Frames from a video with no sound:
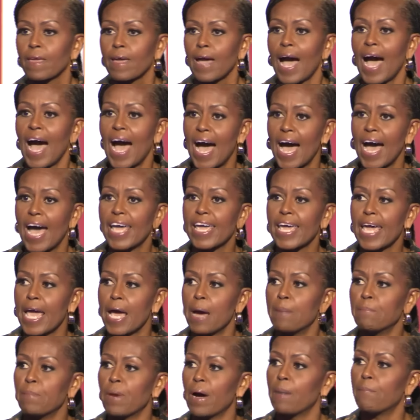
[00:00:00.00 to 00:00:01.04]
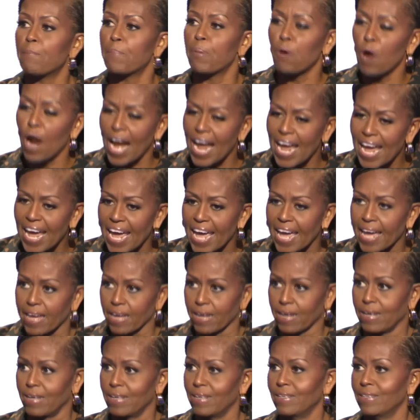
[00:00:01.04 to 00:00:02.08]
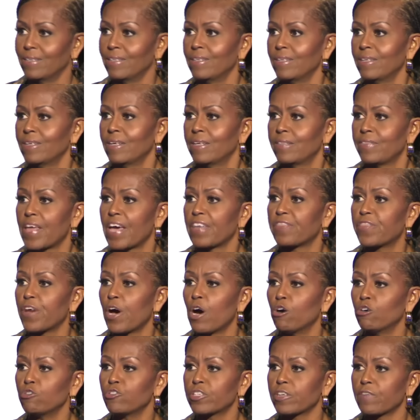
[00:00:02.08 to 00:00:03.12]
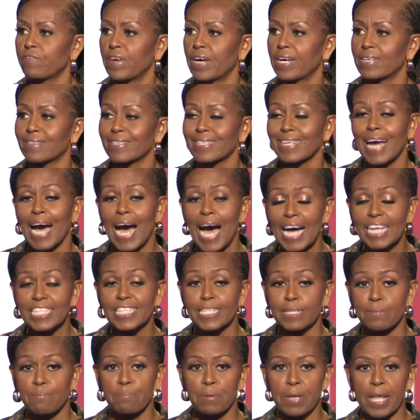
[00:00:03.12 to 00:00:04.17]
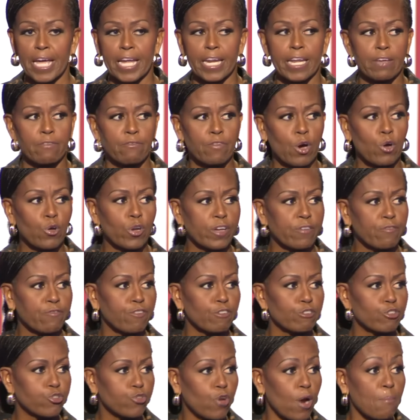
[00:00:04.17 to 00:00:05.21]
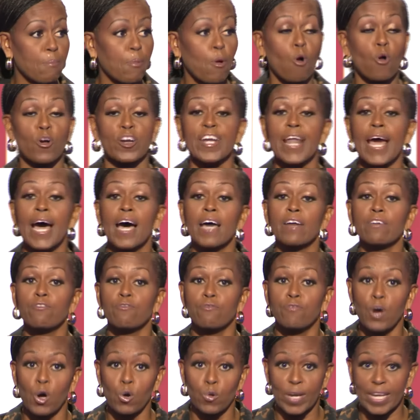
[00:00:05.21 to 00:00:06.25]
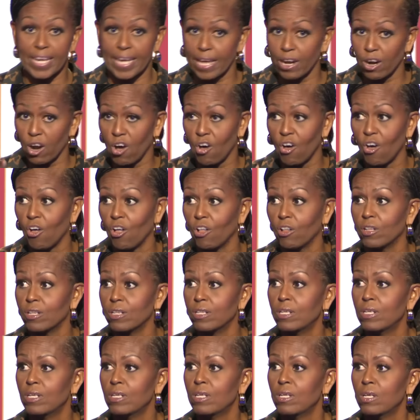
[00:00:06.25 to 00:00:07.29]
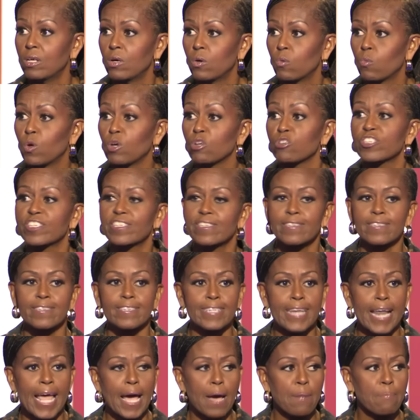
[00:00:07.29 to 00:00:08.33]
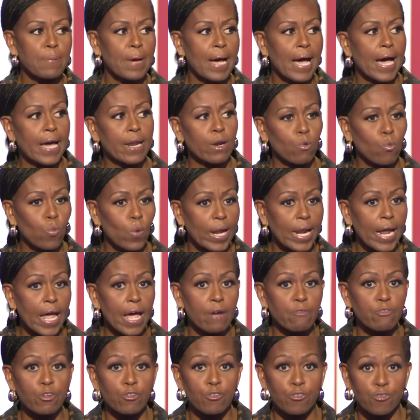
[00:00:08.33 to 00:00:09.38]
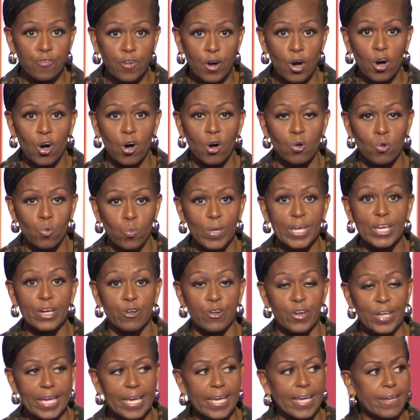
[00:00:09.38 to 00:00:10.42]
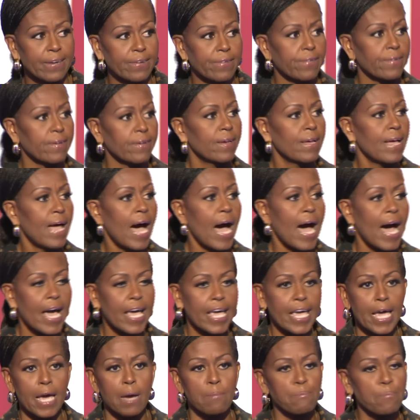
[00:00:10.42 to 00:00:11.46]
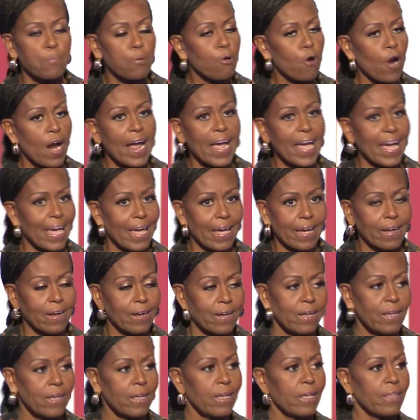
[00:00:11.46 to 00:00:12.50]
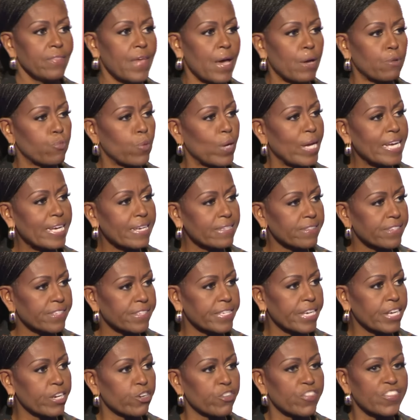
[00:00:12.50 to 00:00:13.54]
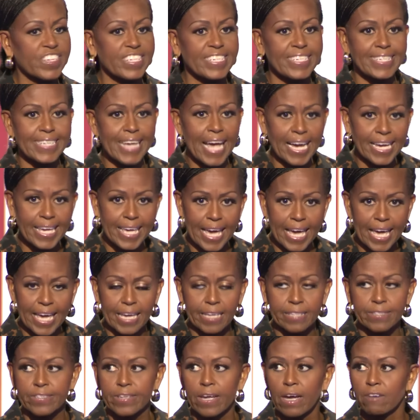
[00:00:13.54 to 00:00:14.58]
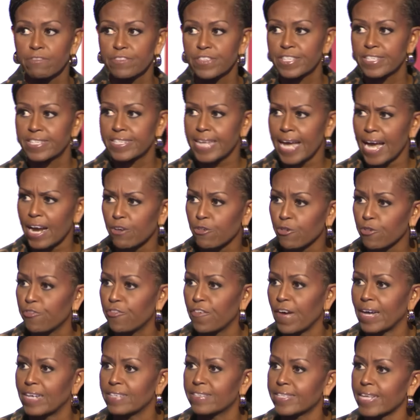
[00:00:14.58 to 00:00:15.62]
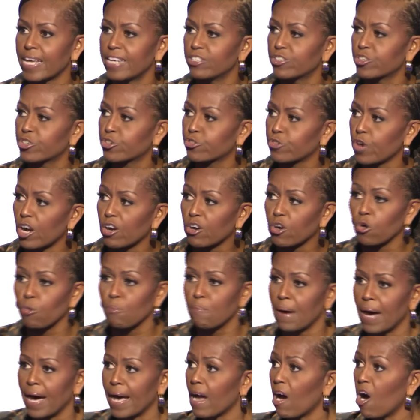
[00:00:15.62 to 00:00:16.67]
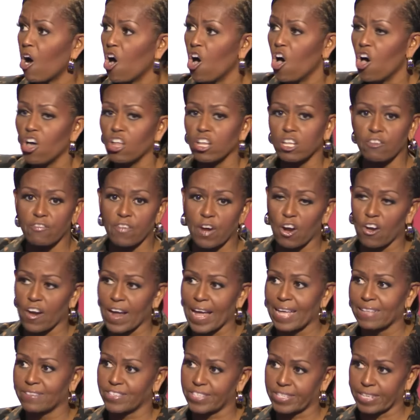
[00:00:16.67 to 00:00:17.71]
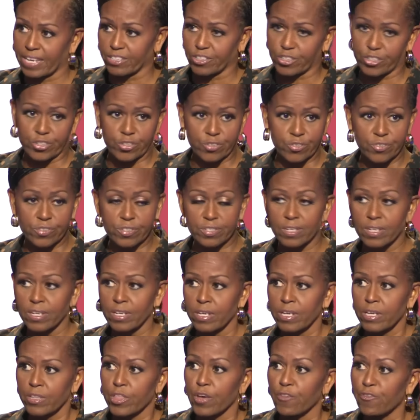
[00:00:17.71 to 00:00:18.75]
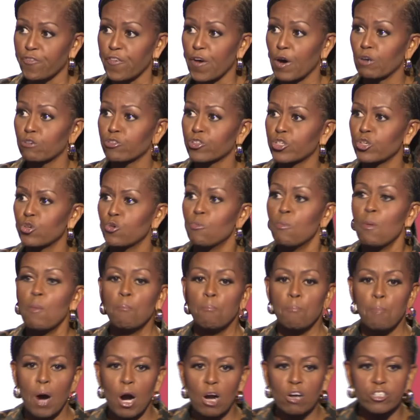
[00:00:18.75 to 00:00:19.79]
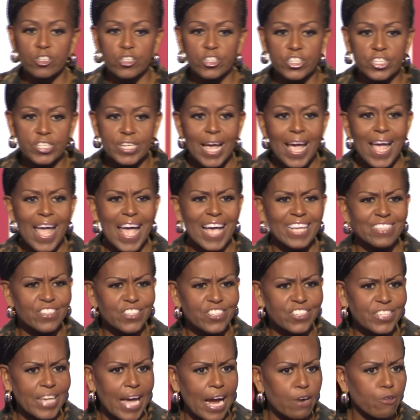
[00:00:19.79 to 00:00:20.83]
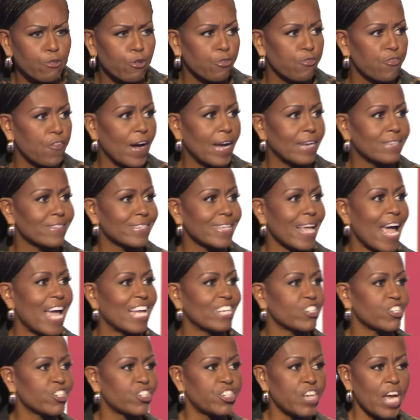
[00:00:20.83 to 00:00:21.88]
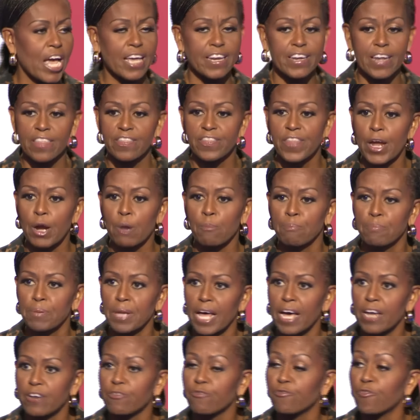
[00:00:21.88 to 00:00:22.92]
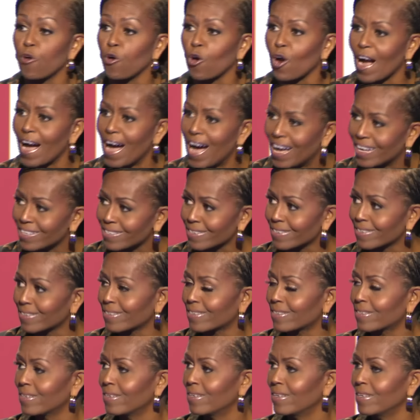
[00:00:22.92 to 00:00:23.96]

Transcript: I am praying that those of us contemplating voting for Trump or not voting at all will snap out of whatever fog we are in. I am praying that we consider the decades of sacrifice and struggle by all of our ancestors the folks who marched and sacrificed and shed their blood for us.